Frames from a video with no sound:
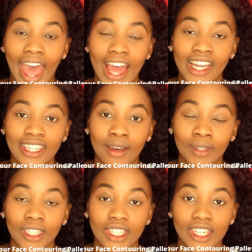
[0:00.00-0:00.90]
and
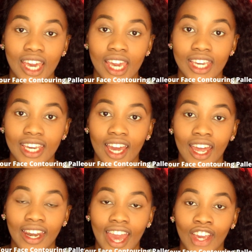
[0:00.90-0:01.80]
I'm going to take
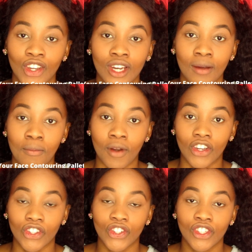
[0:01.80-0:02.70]
an angular
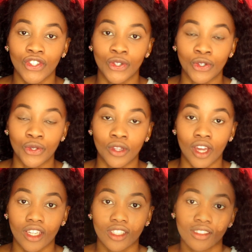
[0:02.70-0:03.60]
brush to do
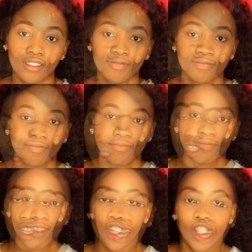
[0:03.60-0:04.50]

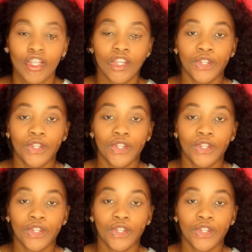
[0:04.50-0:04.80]
that.